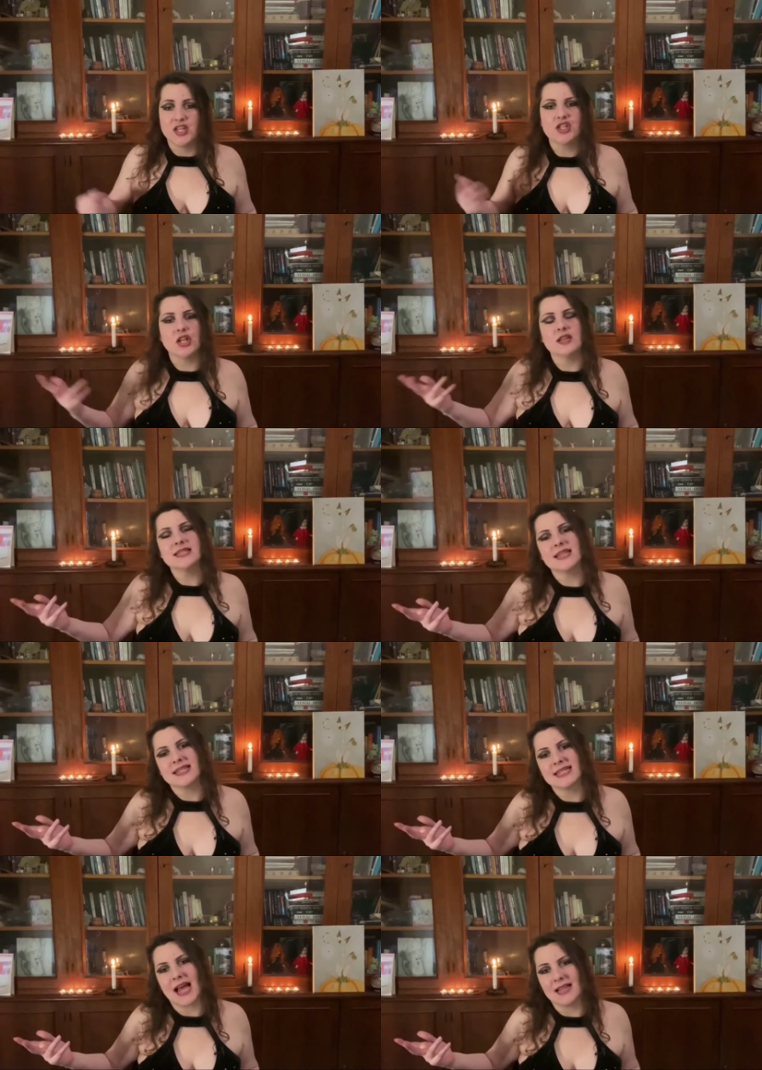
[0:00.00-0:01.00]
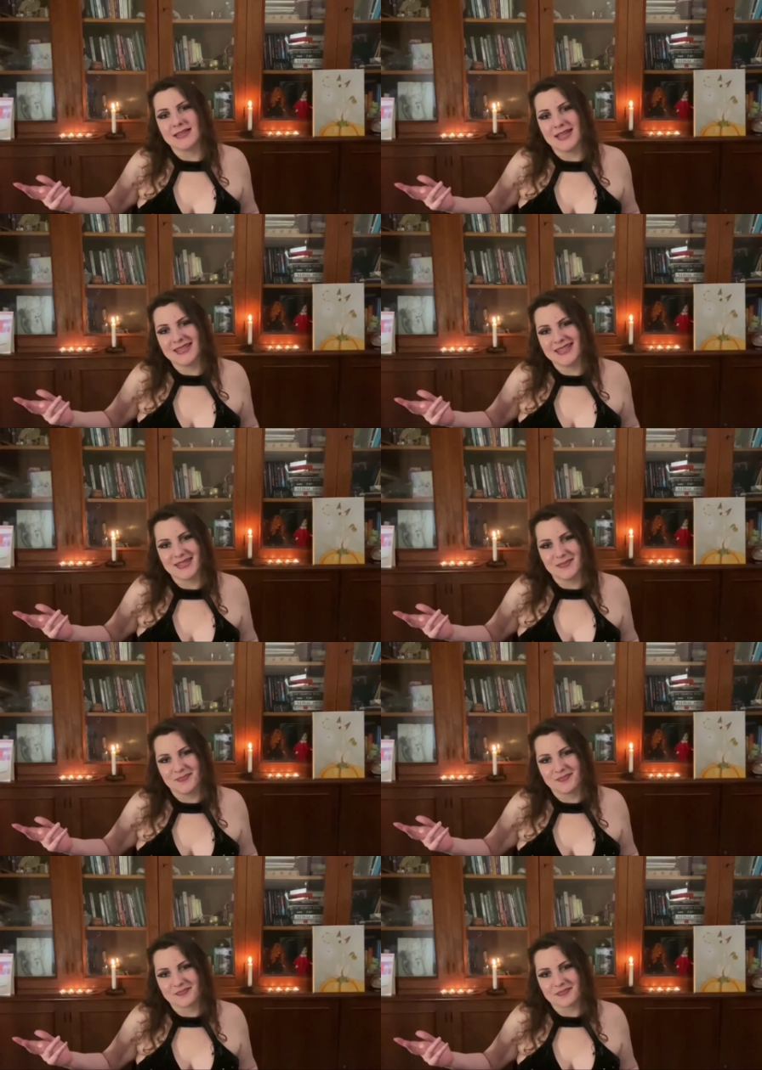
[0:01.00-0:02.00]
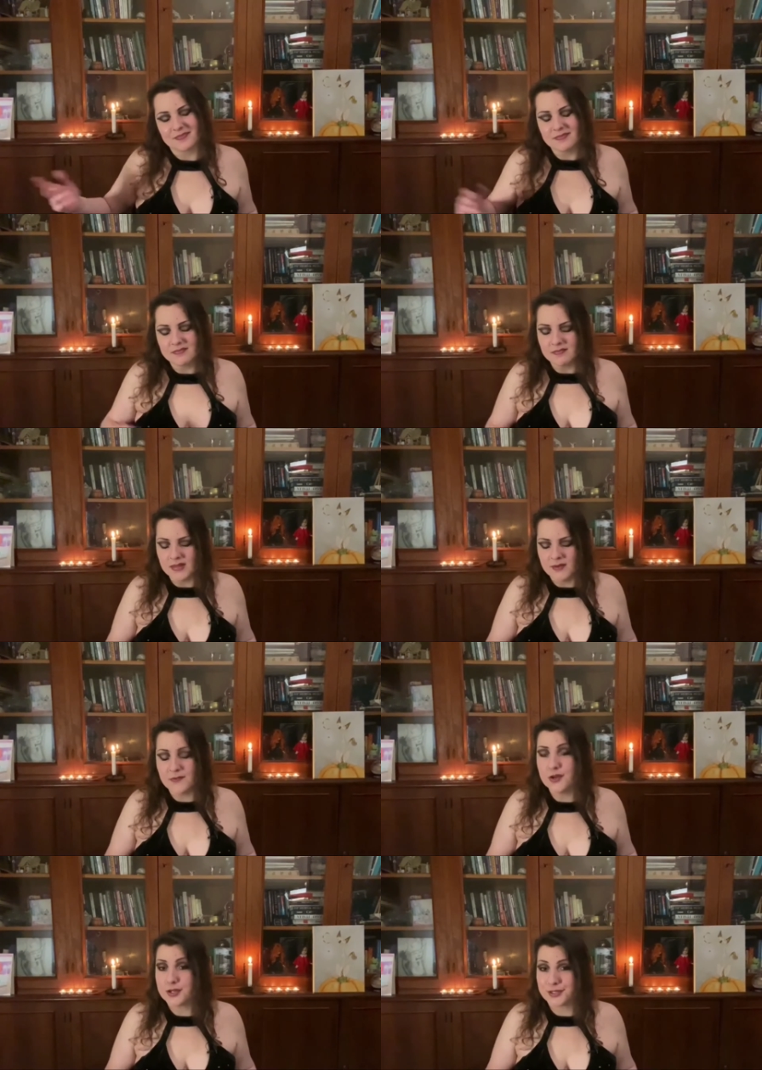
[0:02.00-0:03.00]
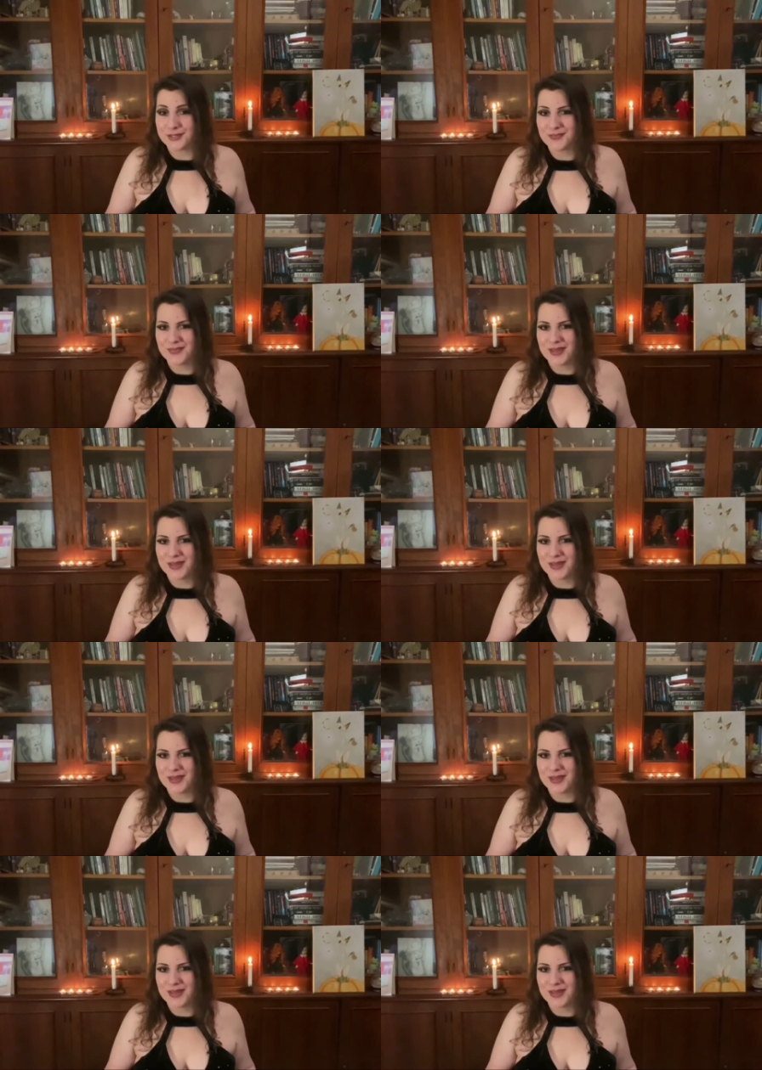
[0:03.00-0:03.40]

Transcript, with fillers: She lost her sandals first.